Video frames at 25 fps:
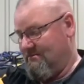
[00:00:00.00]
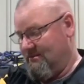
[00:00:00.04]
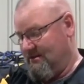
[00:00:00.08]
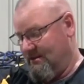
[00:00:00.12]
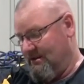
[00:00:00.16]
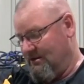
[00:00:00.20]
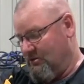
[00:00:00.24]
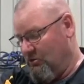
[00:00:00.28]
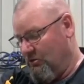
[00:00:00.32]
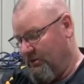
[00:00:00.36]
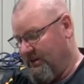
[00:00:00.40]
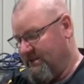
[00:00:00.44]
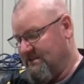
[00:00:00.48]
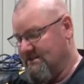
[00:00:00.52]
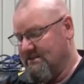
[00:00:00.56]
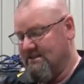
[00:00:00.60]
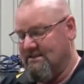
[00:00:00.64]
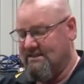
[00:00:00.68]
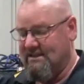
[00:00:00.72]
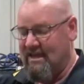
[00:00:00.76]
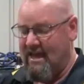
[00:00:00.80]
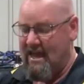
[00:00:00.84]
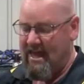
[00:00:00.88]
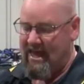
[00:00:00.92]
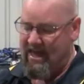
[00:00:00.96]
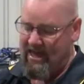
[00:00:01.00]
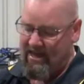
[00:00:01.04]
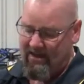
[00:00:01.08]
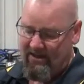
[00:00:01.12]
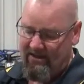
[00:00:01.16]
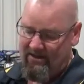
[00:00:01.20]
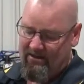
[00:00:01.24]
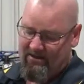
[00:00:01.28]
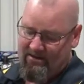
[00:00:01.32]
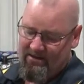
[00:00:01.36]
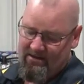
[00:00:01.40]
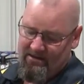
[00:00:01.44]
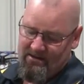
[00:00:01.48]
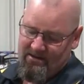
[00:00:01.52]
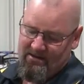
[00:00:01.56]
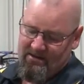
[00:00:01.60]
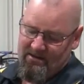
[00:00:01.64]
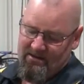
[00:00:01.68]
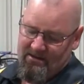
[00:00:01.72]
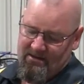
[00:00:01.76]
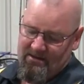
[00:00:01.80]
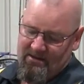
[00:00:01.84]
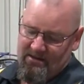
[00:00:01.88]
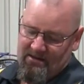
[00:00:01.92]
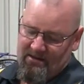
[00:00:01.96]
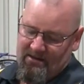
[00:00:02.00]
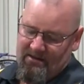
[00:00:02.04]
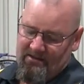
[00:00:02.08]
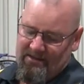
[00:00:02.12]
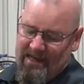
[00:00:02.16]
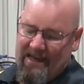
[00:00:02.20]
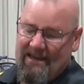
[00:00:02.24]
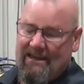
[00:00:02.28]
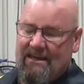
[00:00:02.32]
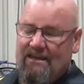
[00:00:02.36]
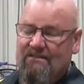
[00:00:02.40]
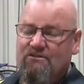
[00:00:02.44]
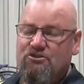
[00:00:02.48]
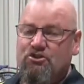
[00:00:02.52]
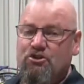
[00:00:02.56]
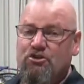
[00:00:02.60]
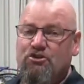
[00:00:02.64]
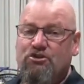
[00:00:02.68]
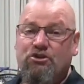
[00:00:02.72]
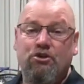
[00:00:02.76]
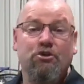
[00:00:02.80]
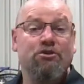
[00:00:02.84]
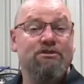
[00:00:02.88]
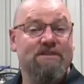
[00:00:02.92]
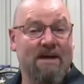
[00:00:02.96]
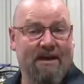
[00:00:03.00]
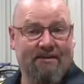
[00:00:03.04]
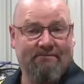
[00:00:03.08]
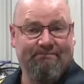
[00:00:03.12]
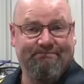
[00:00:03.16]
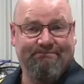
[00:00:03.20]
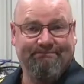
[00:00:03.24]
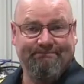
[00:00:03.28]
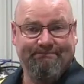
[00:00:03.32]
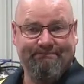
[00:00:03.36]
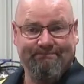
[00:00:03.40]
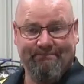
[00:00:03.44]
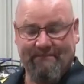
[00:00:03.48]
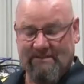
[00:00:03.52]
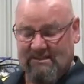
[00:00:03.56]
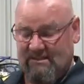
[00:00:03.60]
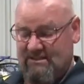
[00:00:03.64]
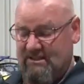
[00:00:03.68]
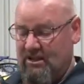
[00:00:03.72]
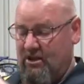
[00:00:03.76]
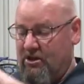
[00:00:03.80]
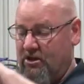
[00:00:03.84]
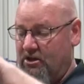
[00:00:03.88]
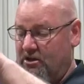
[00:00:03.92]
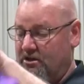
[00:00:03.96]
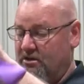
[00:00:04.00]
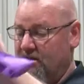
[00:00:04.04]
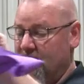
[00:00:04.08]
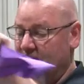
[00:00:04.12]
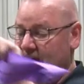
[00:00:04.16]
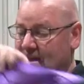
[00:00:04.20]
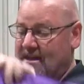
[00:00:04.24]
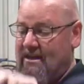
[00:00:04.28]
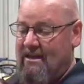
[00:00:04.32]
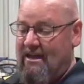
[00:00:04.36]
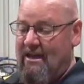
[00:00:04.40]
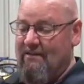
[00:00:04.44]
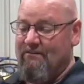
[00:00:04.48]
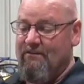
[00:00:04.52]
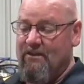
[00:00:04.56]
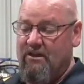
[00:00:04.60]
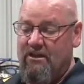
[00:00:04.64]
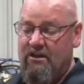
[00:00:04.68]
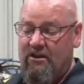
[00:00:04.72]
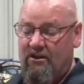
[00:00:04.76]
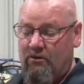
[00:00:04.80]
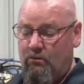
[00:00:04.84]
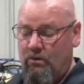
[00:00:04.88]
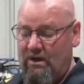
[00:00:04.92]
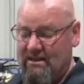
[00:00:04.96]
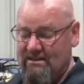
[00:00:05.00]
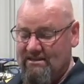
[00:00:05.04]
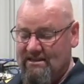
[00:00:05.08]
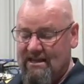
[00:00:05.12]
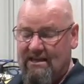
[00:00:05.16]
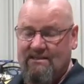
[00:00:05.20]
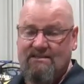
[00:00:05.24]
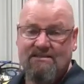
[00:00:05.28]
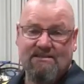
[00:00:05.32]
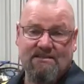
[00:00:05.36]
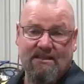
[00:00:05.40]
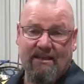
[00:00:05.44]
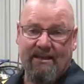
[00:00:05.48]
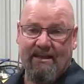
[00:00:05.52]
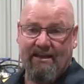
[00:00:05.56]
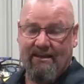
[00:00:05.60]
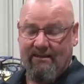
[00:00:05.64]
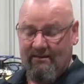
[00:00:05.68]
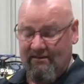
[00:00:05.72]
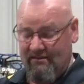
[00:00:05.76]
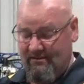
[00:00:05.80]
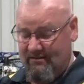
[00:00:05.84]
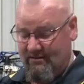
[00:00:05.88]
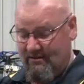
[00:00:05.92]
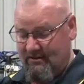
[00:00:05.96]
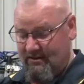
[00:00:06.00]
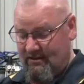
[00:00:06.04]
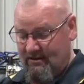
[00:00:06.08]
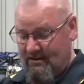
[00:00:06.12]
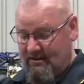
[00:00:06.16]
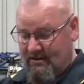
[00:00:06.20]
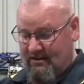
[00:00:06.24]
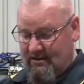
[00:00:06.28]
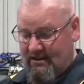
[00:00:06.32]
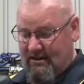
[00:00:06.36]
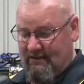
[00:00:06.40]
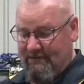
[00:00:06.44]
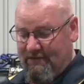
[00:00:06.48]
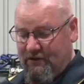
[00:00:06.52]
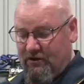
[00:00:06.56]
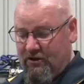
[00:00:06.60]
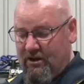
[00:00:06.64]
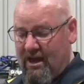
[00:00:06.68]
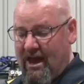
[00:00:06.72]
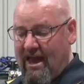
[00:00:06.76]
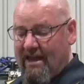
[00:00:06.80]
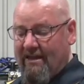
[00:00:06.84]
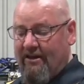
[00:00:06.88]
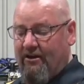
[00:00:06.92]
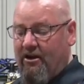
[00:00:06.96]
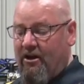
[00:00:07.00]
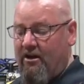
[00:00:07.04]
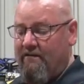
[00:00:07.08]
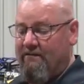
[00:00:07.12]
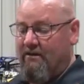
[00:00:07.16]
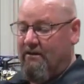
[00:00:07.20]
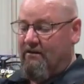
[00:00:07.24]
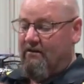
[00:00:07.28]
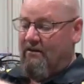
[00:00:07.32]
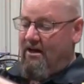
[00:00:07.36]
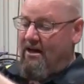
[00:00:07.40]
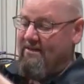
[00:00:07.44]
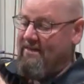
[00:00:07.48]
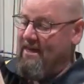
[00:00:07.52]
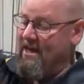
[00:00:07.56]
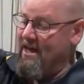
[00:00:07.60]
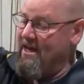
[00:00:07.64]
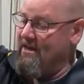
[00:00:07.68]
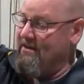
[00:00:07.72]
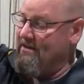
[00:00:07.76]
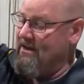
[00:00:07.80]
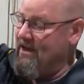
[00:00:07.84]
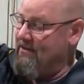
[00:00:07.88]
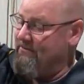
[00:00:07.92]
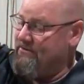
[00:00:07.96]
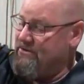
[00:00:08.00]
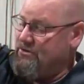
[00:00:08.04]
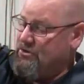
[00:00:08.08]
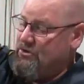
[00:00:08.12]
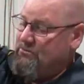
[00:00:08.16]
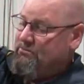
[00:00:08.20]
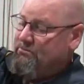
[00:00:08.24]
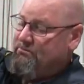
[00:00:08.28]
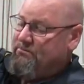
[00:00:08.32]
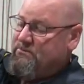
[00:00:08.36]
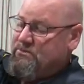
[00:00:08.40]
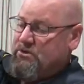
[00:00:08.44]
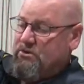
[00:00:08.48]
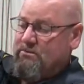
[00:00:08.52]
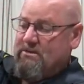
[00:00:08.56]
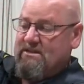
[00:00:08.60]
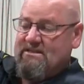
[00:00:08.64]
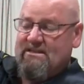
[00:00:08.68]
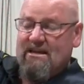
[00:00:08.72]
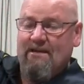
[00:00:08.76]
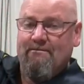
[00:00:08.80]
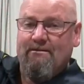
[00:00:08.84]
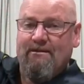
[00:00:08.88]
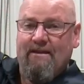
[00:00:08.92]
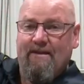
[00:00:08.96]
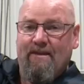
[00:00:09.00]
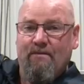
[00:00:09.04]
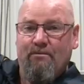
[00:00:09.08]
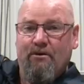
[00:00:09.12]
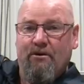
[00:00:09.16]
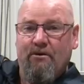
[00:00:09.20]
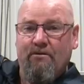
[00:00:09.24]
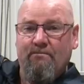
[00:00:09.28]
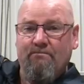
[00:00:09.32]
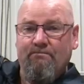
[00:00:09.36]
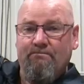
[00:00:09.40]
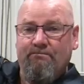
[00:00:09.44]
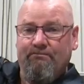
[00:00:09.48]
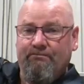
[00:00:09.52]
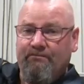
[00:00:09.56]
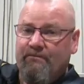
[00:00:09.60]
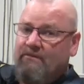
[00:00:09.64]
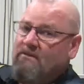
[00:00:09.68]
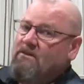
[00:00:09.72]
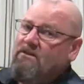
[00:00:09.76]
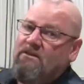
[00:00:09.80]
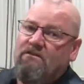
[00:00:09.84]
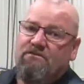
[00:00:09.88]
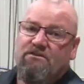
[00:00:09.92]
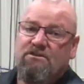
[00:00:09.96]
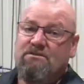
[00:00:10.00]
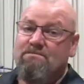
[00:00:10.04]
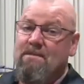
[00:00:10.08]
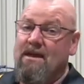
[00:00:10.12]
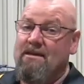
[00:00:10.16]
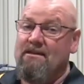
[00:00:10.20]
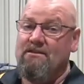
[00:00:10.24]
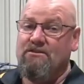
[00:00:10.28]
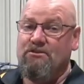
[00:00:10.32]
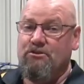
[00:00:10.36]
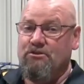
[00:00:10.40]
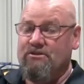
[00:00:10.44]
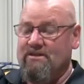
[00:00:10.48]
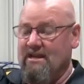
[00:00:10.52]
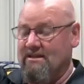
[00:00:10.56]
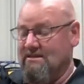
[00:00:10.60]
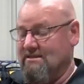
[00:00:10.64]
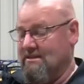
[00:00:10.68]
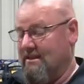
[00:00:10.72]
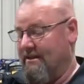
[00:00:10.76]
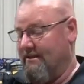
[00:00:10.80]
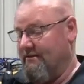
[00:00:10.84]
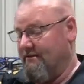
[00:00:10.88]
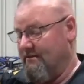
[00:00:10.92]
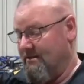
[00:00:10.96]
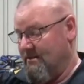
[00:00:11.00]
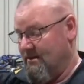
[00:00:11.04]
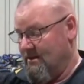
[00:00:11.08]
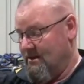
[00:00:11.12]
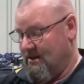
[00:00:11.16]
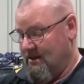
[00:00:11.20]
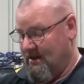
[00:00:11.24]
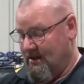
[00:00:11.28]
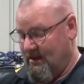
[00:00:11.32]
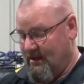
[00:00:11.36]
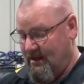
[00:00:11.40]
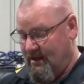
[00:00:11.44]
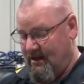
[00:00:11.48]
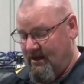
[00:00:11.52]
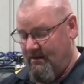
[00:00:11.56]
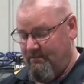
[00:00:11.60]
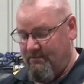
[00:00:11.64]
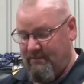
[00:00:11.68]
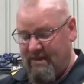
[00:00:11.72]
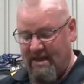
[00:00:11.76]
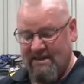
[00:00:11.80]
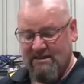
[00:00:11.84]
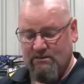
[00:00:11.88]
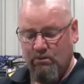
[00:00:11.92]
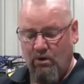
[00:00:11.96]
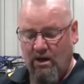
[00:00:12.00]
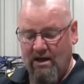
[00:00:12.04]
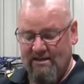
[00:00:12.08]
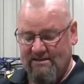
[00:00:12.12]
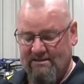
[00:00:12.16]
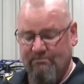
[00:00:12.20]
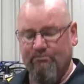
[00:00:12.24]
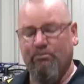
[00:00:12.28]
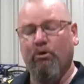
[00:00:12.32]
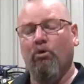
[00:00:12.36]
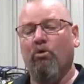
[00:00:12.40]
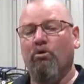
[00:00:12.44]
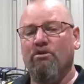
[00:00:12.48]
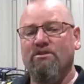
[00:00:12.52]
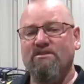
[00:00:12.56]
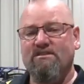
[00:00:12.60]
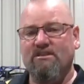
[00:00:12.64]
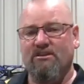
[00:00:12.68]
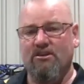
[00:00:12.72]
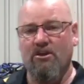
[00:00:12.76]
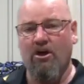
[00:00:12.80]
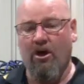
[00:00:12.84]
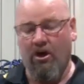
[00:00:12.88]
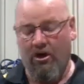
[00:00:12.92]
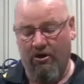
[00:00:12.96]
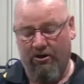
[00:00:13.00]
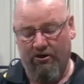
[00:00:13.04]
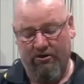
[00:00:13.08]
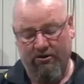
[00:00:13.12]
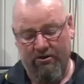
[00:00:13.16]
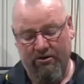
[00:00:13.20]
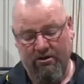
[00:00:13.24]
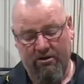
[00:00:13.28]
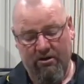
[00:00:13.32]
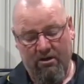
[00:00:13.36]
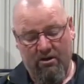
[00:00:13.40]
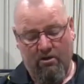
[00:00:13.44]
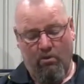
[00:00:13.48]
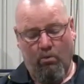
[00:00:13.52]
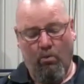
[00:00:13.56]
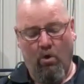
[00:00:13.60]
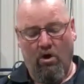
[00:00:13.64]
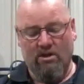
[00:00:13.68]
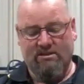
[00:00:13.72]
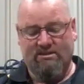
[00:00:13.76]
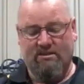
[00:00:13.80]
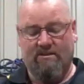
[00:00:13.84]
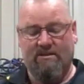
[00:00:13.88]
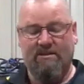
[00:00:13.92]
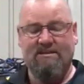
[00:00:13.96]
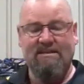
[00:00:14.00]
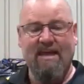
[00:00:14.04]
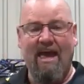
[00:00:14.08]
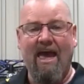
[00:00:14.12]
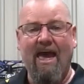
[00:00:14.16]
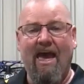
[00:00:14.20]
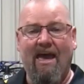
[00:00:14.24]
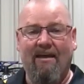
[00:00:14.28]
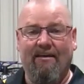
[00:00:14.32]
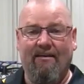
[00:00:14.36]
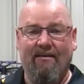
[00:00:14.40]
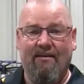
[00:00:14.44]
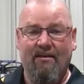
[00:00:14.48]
According to the tag, that gives you 2 ton. So even though you've got a 1 ton sling, if you hang it over like that and have two bits coming down the bottom, you've just made it 2 ton sling. That's why it's important to know what's on the tag.